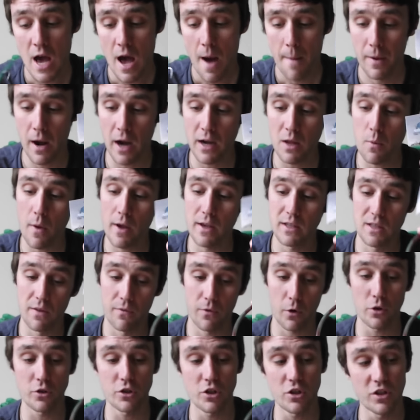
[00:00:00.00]
But anyways, the
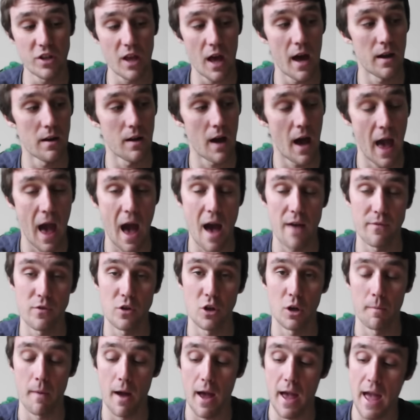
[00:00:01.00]
versions that I have
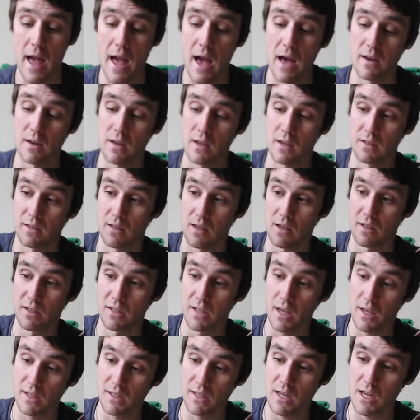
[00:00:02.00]
here in my hand is the
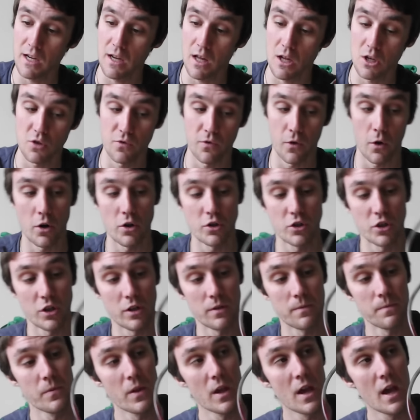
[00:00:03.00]
16-inch
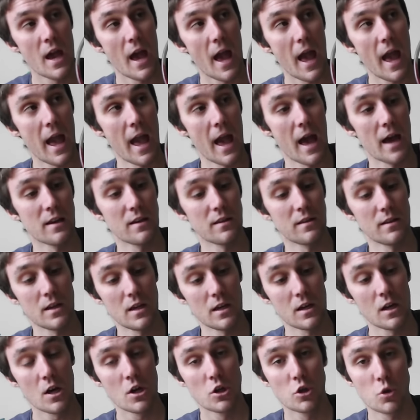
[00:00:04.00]
version and
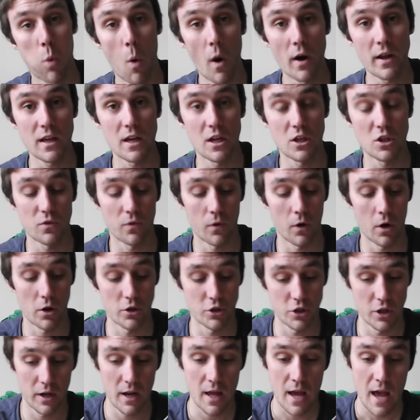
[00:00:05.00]
the 20-inch
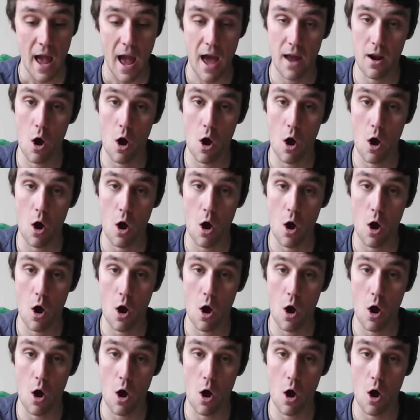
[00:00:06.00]
version. And